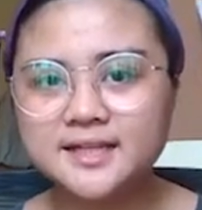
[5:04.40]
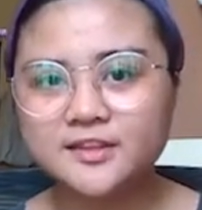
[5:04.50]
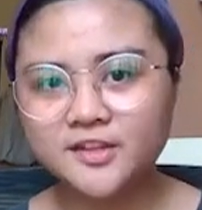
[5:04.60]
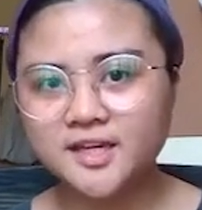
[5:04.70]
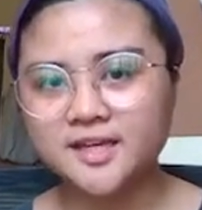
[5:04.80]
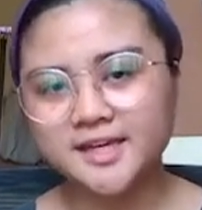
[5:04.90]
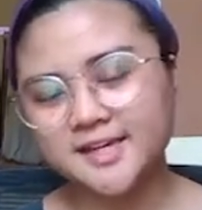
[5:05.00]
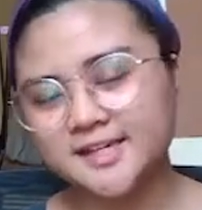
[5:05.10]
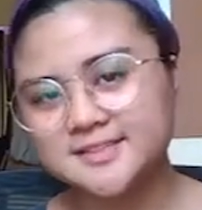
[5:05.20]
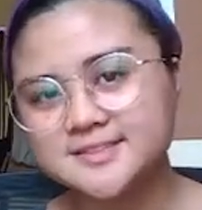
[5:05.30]
thing
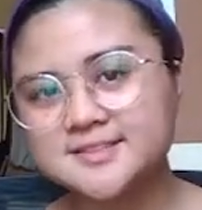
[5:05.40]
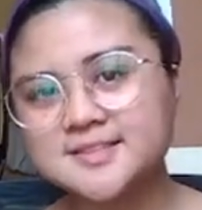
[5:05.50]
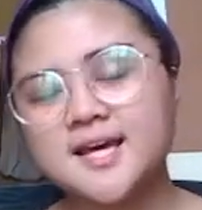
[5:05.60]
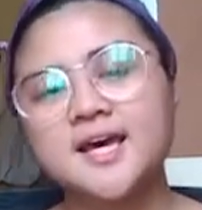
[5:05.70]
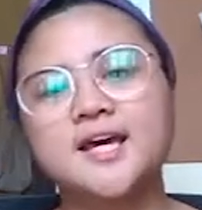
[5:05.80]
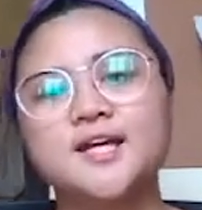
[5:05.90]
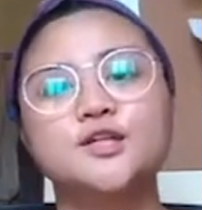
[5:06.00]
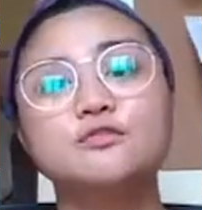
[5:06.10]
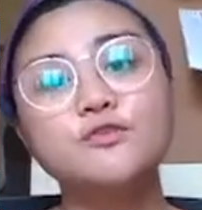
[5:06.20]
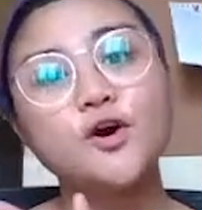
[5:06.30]
is
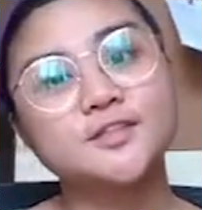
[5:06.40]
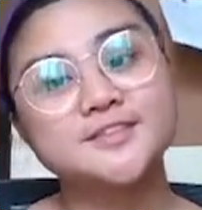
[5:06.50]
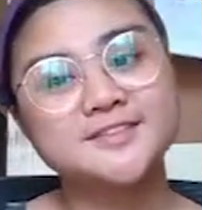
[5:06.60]
the font.